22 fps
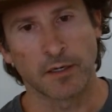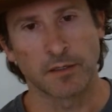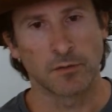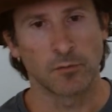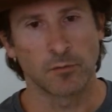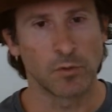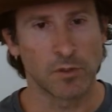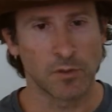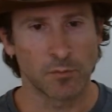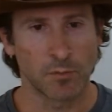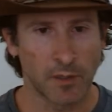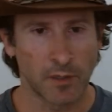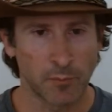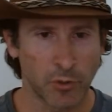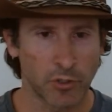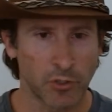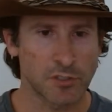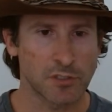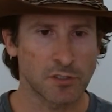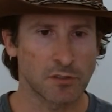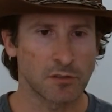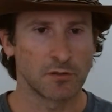One of my
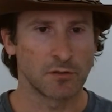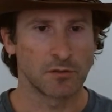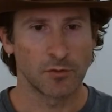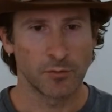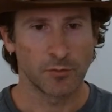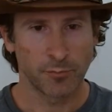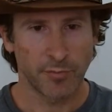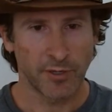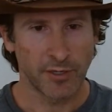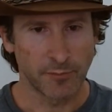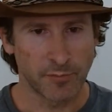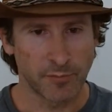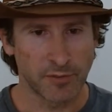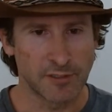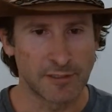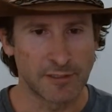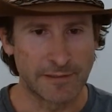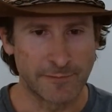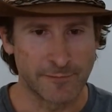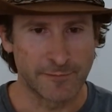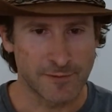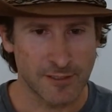personal pet
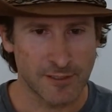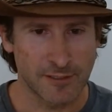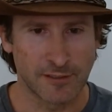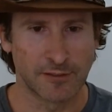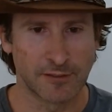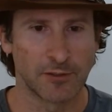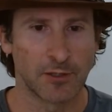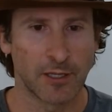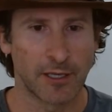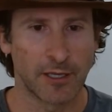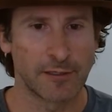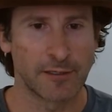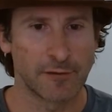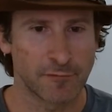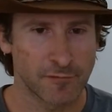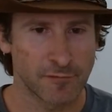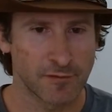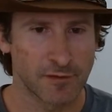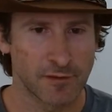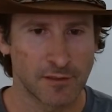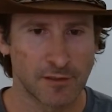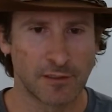peeves in life
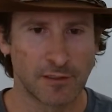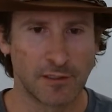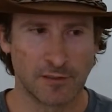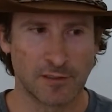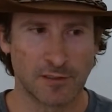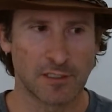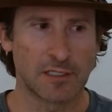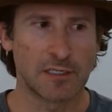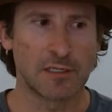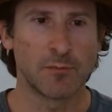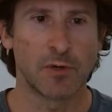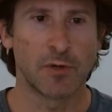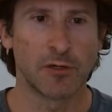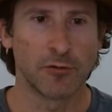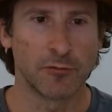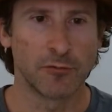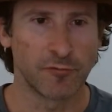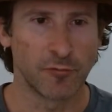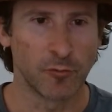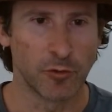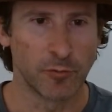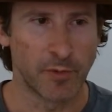is
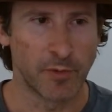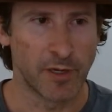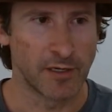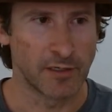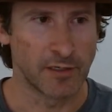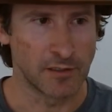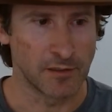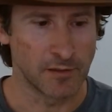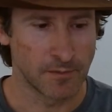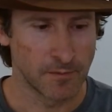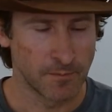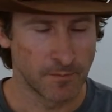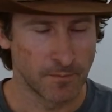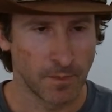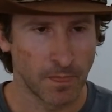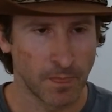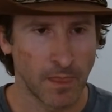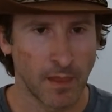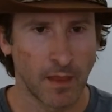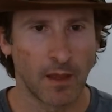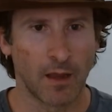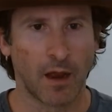formatting.
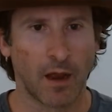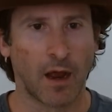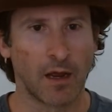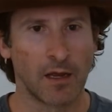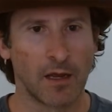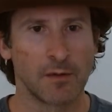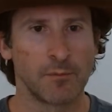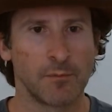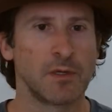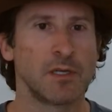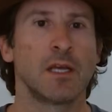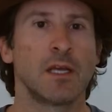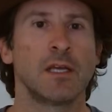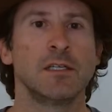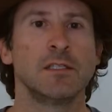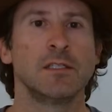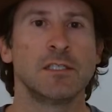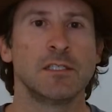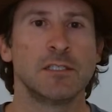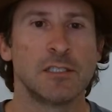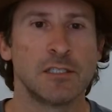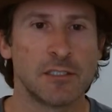I am an
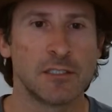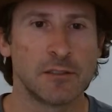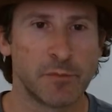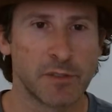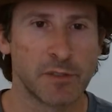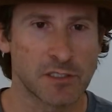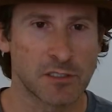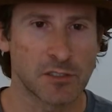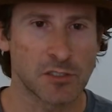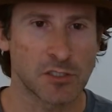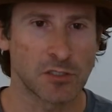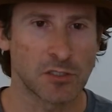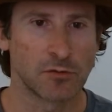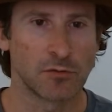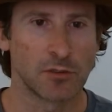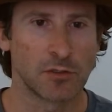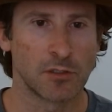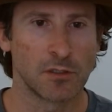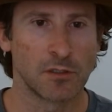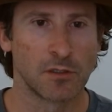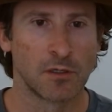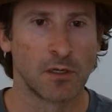ADD business
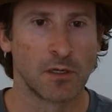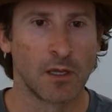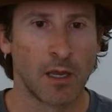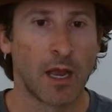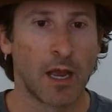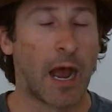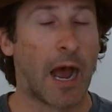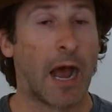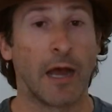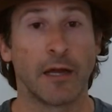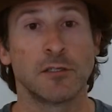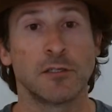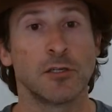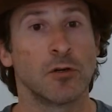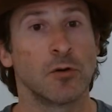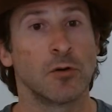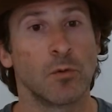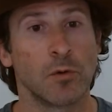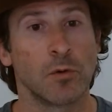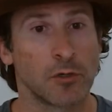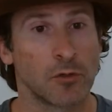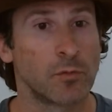owner. I don't
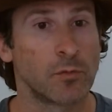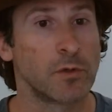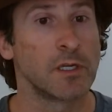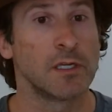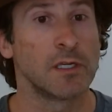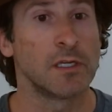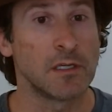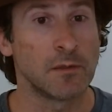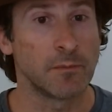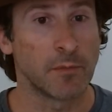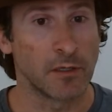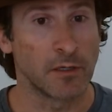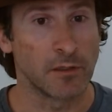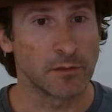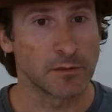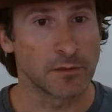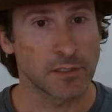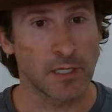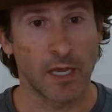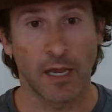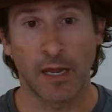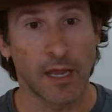want to read
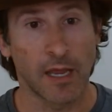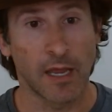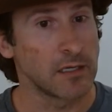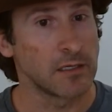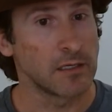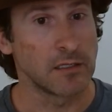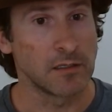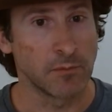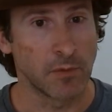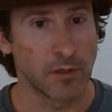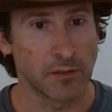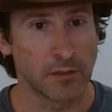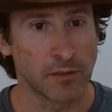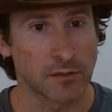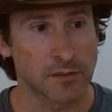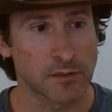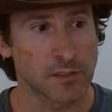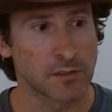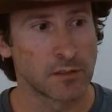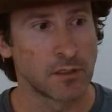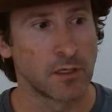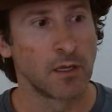emails. I hate
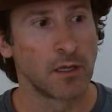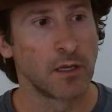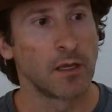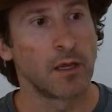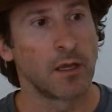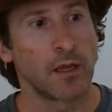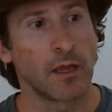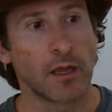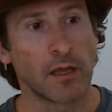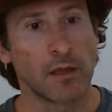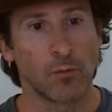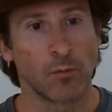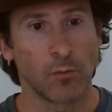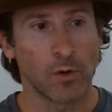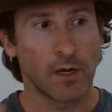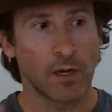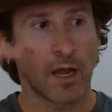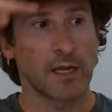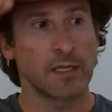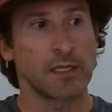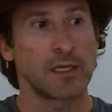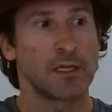emails. And when
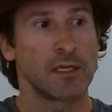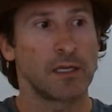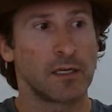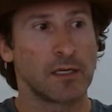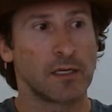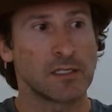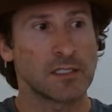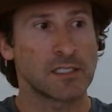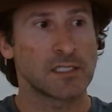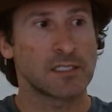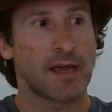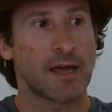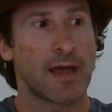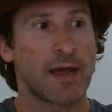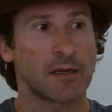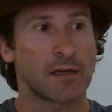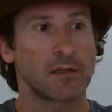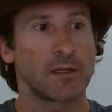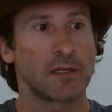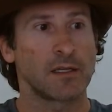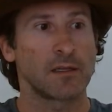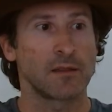I get a
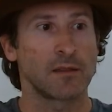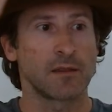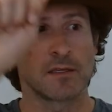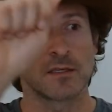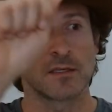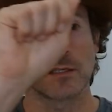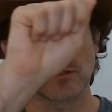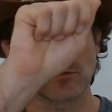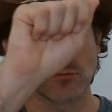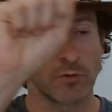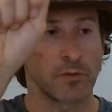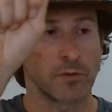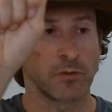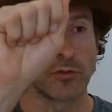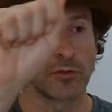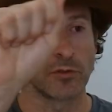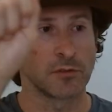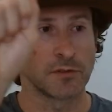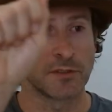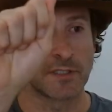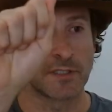stack like this with little